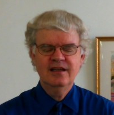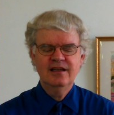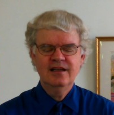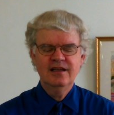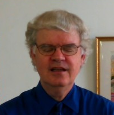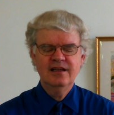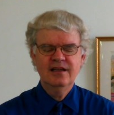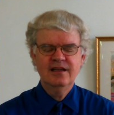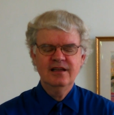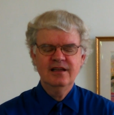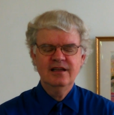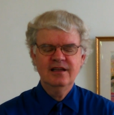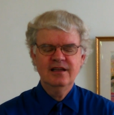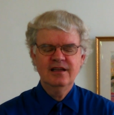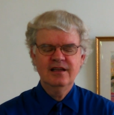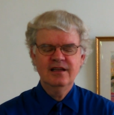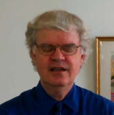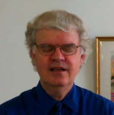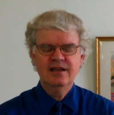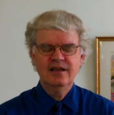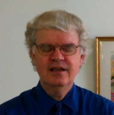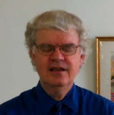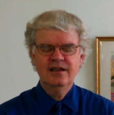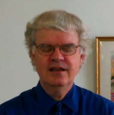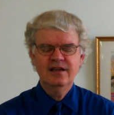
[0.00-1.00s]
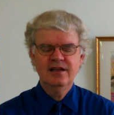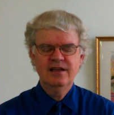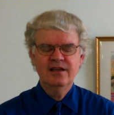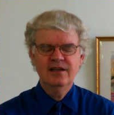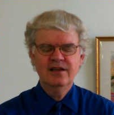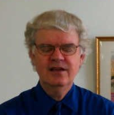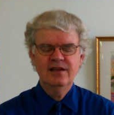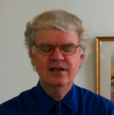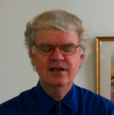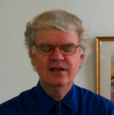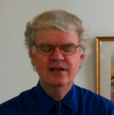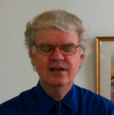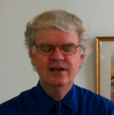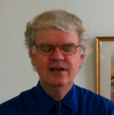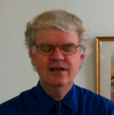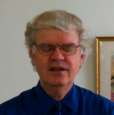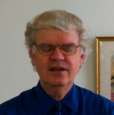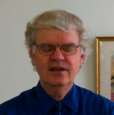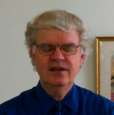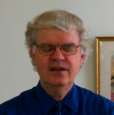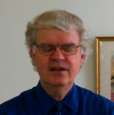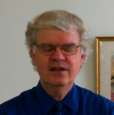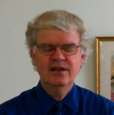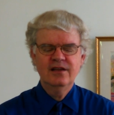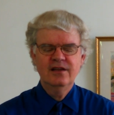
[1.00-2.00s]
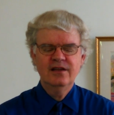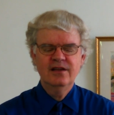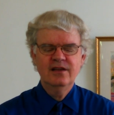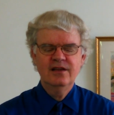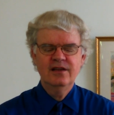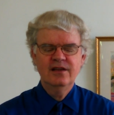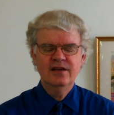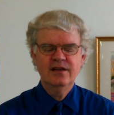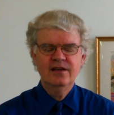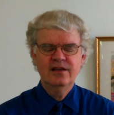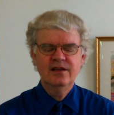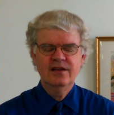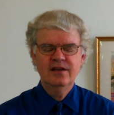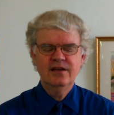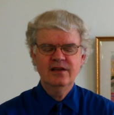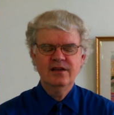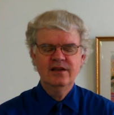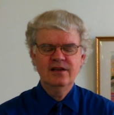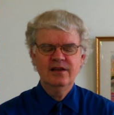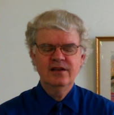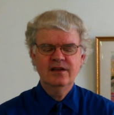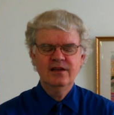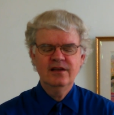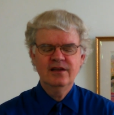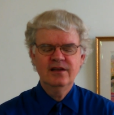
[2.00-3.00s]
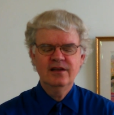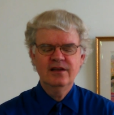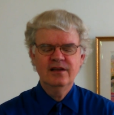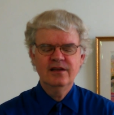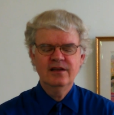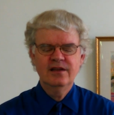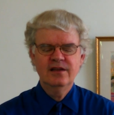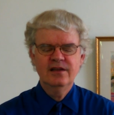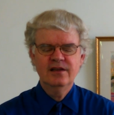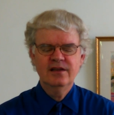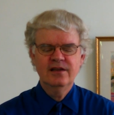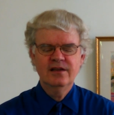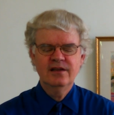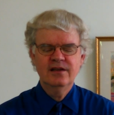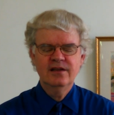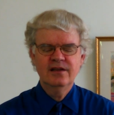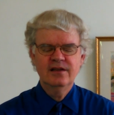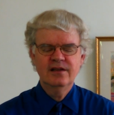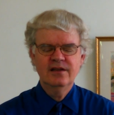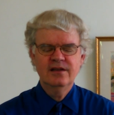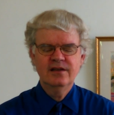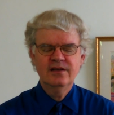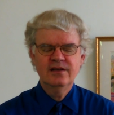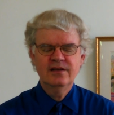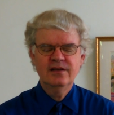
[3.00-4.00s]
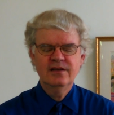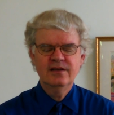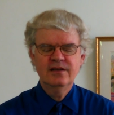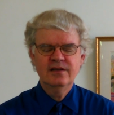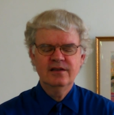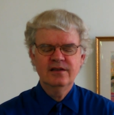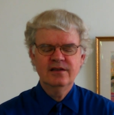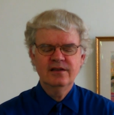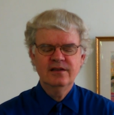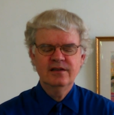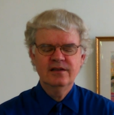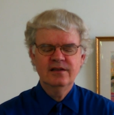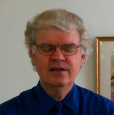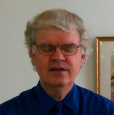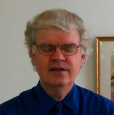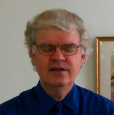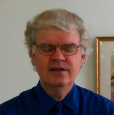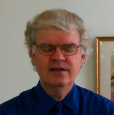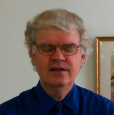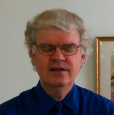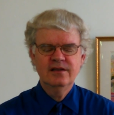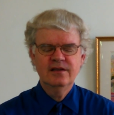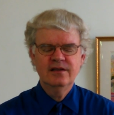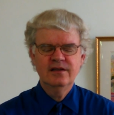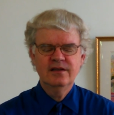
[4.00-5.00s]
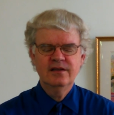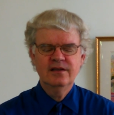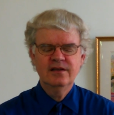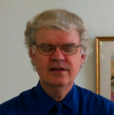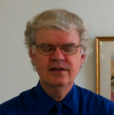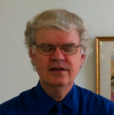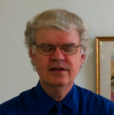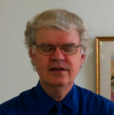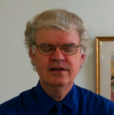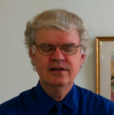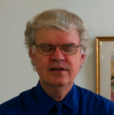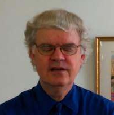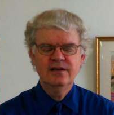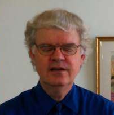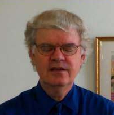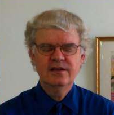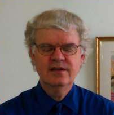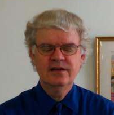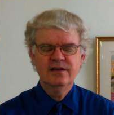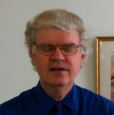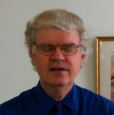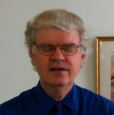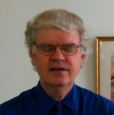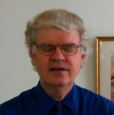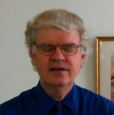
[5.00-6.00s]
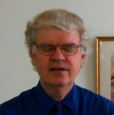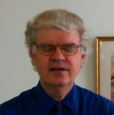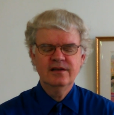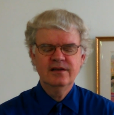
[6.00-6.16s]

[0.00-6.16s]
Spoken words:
(no one is talking)